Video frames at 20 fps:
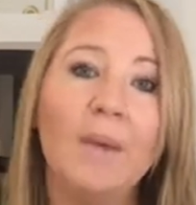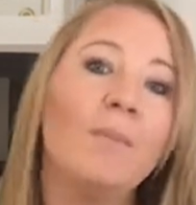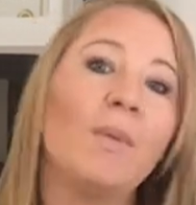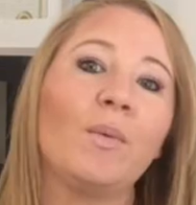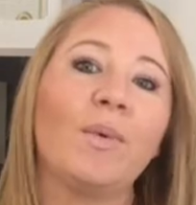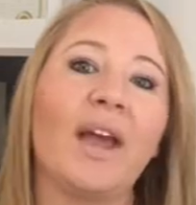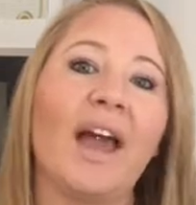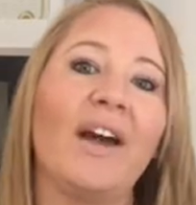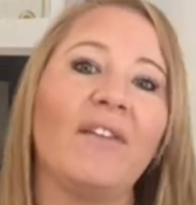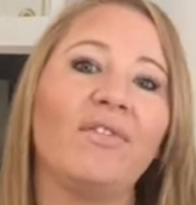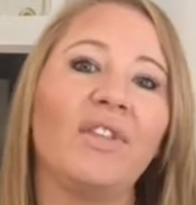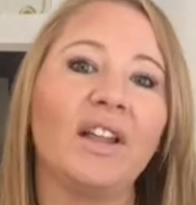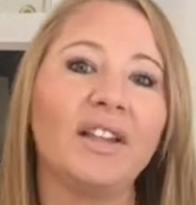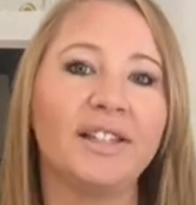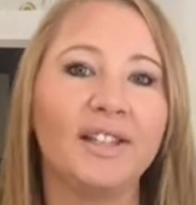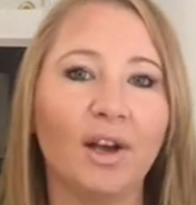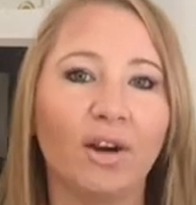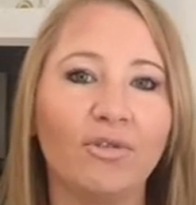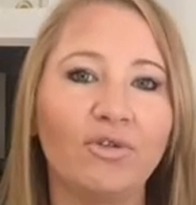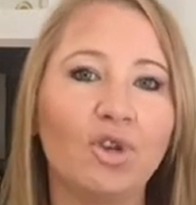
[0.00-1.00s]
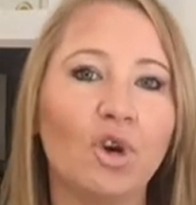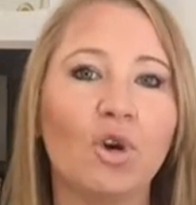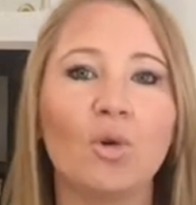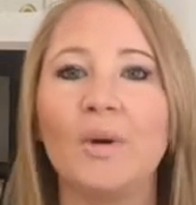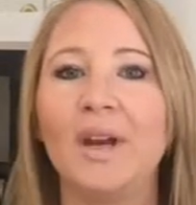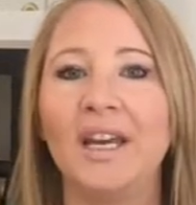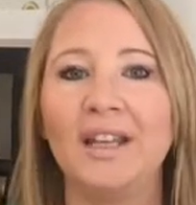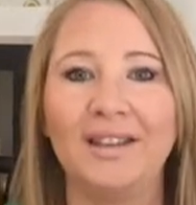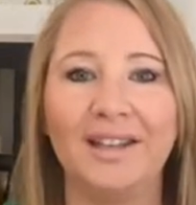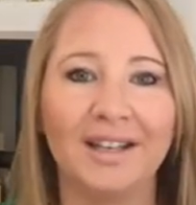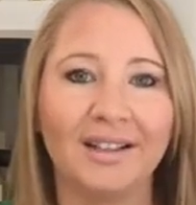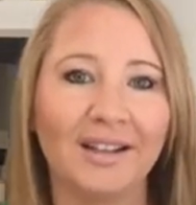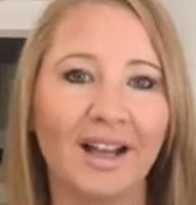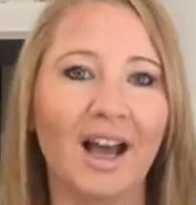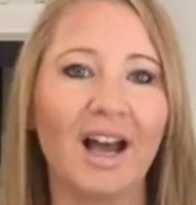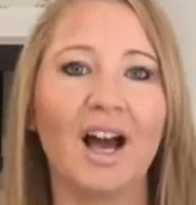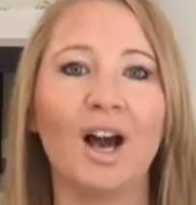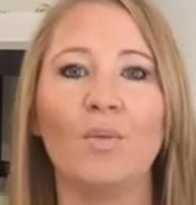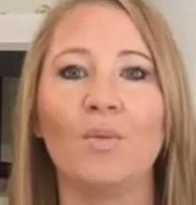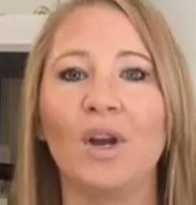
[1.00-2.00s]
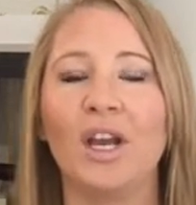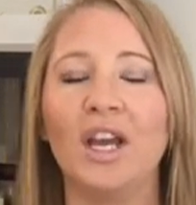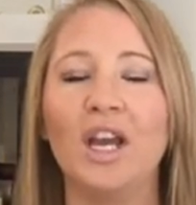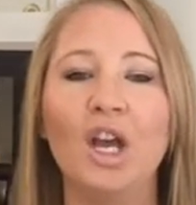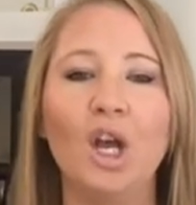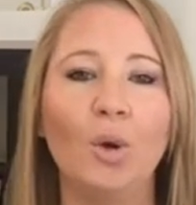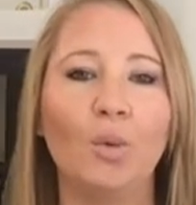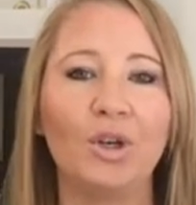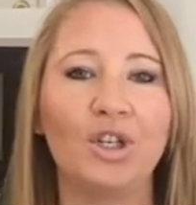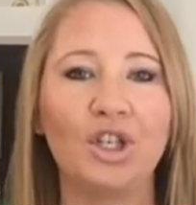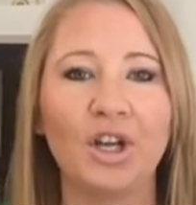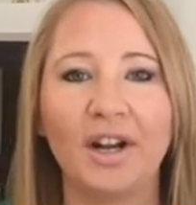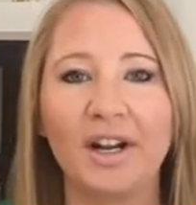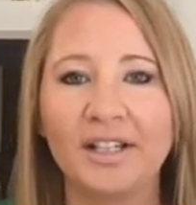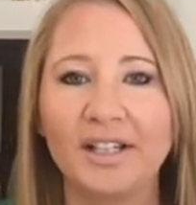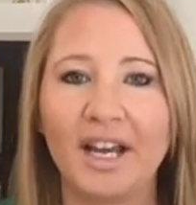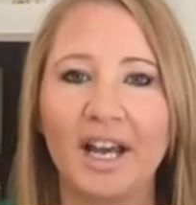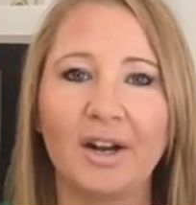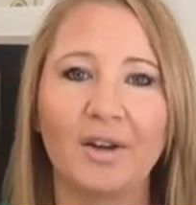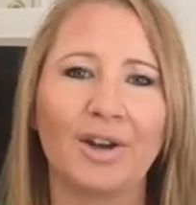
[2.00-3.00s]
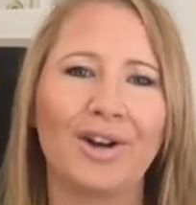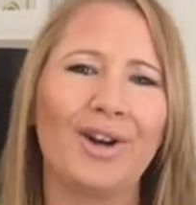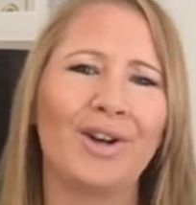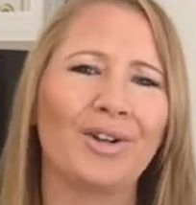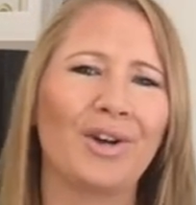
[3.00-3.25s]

but we have that self-talk, we hit the alarm, we shut it down and go,